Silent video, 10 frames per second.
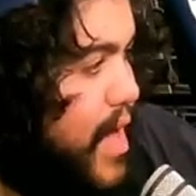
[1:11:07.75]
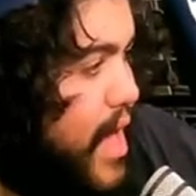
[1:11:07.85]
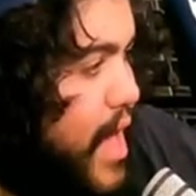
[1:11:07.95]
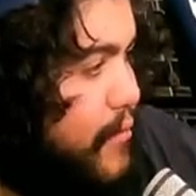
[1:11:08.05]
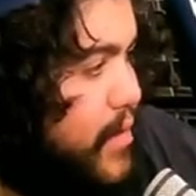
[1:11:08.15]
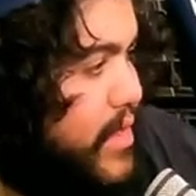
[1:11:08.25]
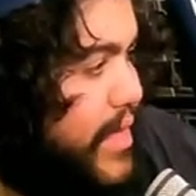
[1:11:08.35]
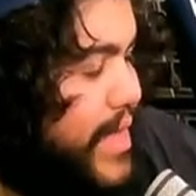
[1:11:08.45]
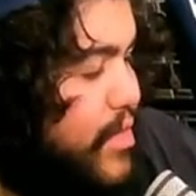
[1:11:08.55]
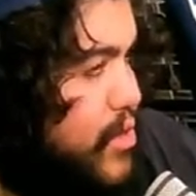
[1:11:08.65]
everything
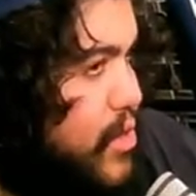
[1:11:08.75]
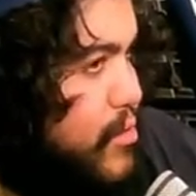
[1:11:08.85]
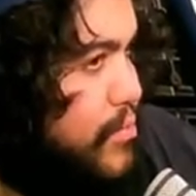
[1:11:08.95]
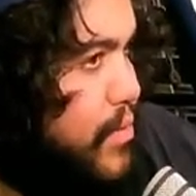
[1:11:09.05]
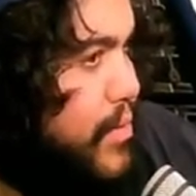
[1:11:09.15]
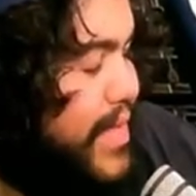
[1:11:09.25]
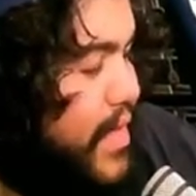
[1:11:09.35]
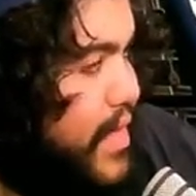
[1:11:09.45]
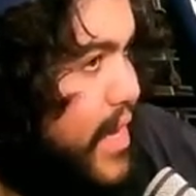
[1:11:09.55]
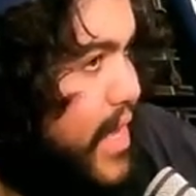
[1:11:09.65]
they just built with
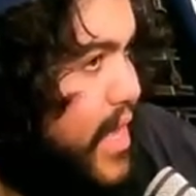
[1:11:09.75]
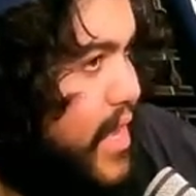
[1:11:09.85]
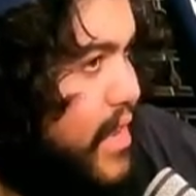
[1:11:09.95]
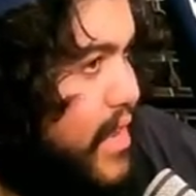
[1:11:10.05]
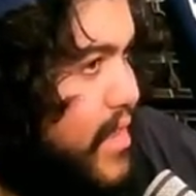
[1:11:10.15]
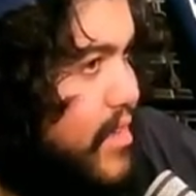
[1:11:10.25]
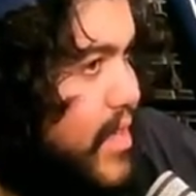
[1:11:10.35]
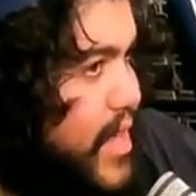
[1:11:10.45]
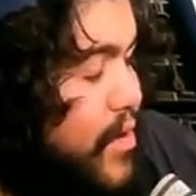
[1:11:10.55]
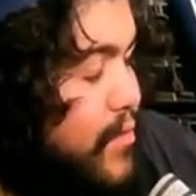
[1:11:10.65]
LA Knight is going to
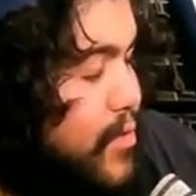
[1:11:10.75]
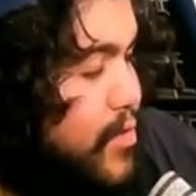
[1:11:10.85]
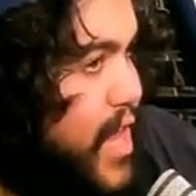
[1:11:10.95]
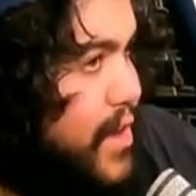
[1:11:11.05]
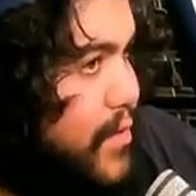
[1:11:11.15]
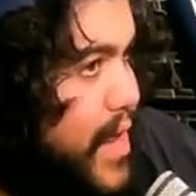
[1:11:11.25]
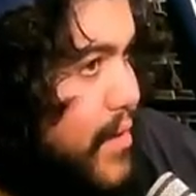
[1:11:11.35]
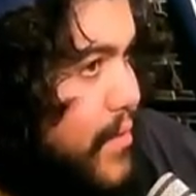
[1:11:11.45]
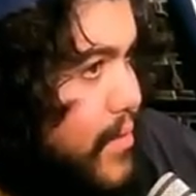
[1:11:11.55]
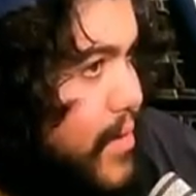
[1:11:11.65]
get overshadowed
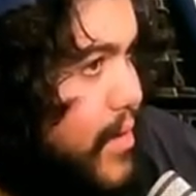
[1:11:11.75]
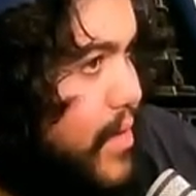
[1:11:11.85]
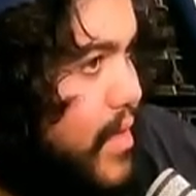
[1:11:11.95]
now.